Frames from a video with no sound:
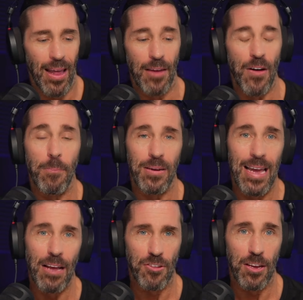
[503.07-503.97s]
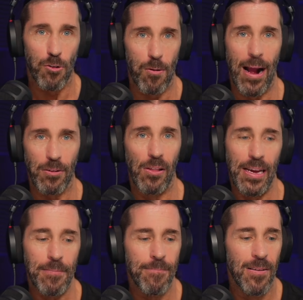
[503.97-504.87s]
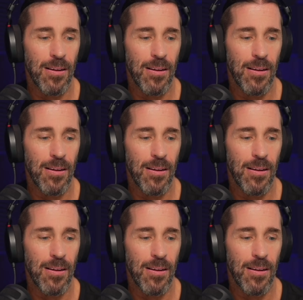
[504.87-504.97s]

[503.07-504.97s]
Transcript: if I'm guessing correctly,